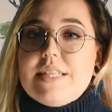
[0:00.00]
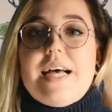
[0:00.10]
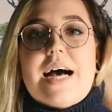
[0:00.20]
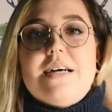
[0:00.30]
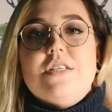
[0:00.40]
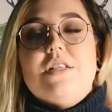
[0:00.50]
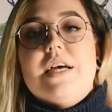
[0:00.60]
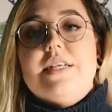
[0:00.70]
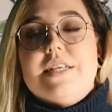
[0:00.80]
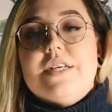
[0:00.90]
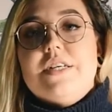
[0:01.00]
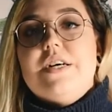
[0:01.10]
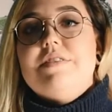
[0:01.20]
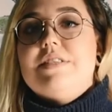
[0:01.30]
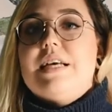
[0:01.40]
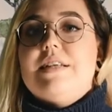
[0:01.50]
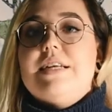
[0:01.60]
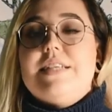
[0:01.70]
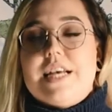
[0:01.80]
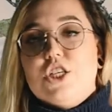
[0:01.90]
attached to the idea of
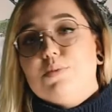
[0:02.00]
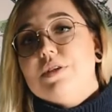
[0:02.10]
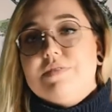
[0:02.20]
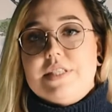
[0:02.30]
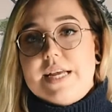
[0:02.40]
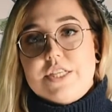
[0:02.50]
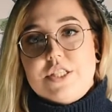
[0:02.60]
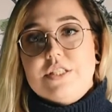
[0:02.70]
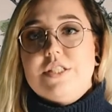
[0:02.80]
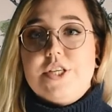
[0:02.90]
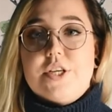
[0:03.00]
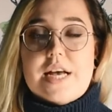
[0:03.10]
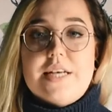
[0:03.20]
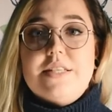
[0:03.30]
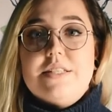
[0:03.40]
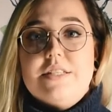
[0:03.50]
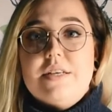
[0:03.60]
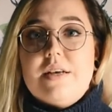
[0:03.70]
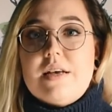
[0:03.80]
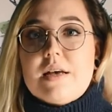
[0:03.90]
sending tangible invitations to your guests,
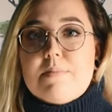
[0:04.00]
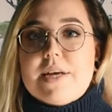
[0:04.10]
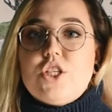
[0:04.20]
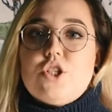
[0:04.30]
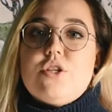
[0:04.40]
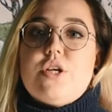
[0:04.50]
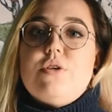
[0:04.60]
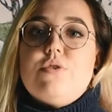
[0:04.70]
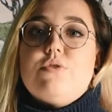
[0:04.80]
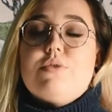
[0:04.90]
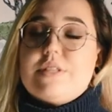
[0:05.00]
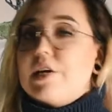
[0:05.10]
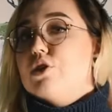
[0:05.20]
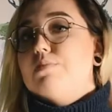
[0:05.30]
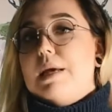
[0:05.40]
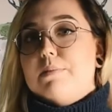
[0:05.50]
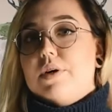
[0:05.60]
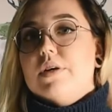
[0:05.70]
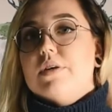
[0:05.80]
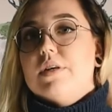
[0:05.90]
make sure you use recycled
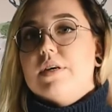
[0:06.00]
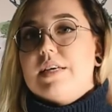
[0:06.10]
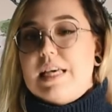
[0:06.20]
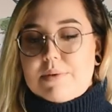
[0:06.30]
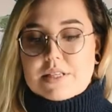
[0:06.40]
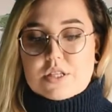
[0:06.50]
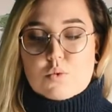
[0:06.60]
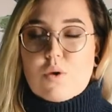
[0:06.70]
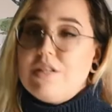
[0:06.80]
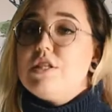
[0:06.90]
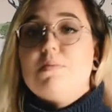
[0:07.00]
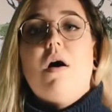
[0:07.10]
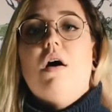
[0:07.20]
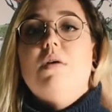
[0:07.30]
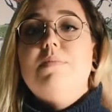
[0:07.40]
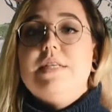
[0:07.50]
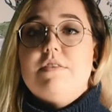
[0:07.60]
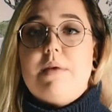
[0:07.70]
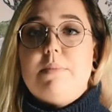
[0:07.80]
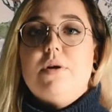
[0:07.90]
paper. Keep it to one small piece
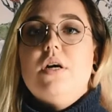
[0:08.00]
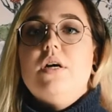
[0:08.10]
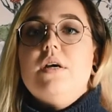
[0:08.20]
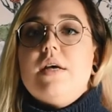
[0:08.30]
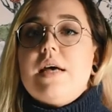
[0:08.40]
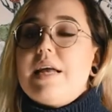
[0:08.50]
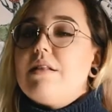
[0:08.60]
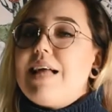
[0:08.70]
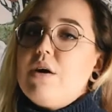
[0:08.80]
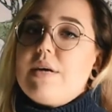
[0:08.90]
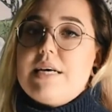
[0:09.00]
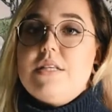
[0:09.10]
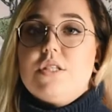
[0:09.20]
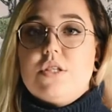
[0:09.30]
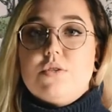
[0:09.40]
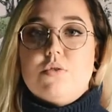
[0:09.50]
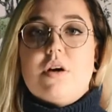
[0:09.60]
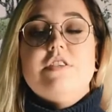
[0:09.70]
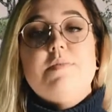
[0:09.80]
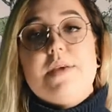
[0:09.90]
of paper and allow guests to
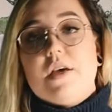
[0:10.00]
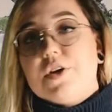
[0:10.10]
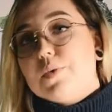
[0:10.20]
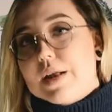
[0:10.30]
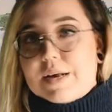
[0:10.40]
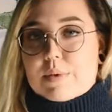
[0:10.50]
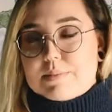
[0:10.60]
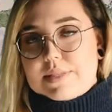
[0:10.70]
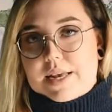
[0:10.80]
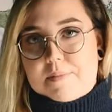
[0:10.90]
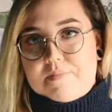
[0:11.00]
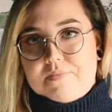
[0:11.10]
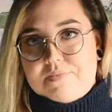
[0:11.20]
RSVP on your wedding website.